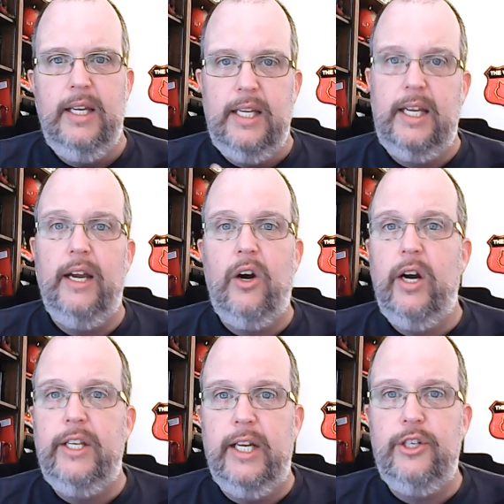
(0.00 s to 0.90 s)
to get our
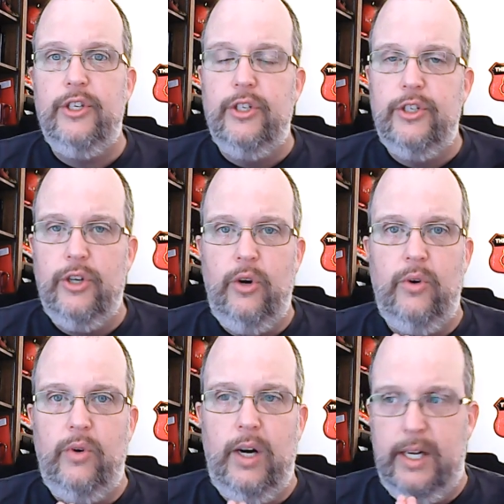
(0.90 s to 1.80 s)
attention, to
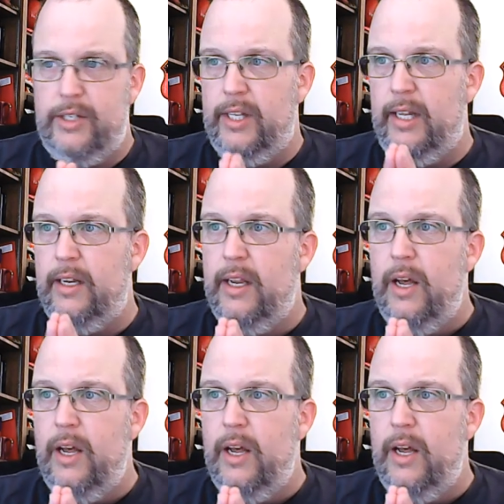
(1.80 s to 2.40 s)
show us that